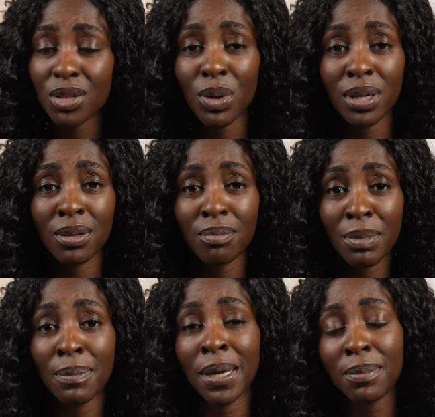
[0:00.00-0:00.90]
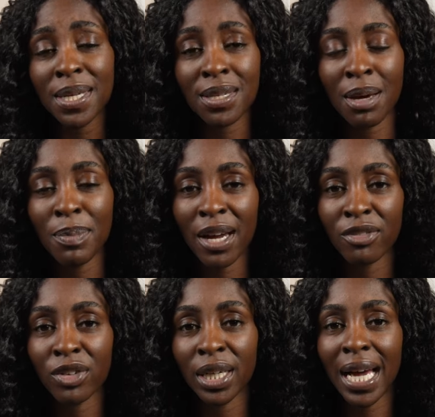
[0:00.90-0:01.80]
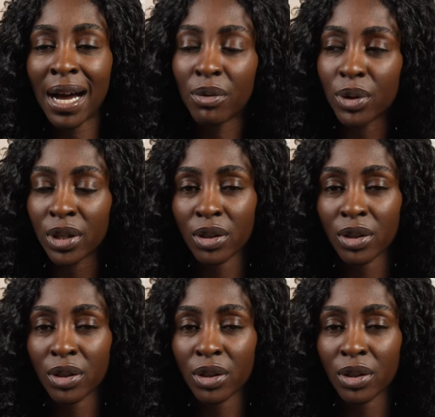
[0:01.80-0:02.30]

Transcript: when my baby's up every hour